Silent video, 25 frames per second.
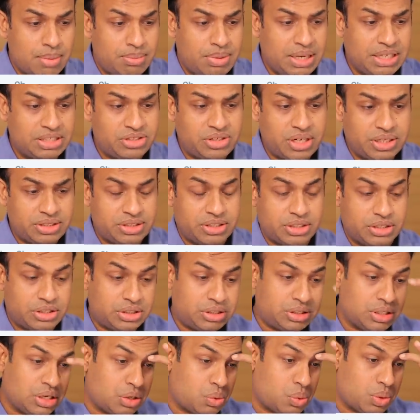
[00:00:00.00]
Please raise
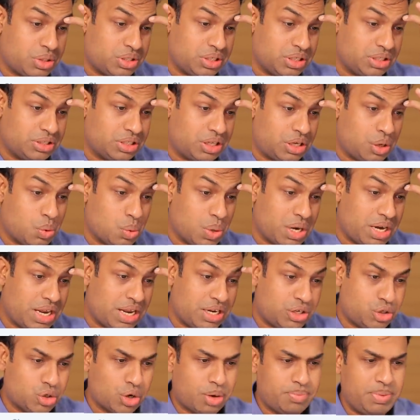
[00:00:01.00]
this question in the Q&A.
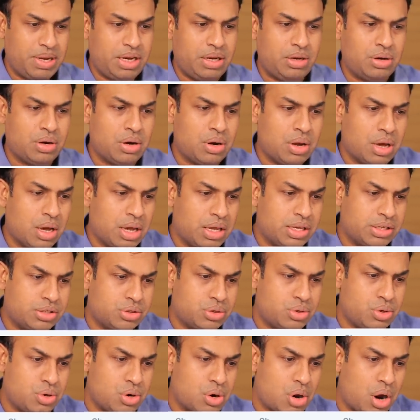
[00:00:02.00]
Xiaomi
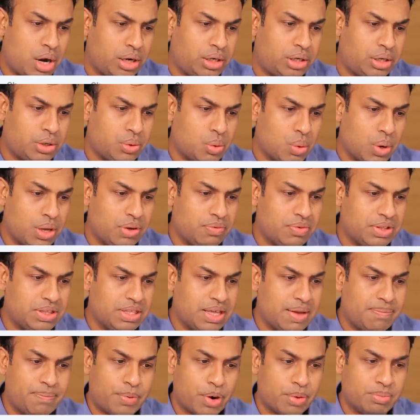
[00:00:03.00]
is not going
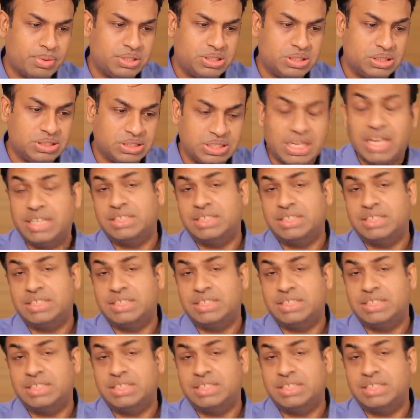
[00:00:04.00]
with their promises.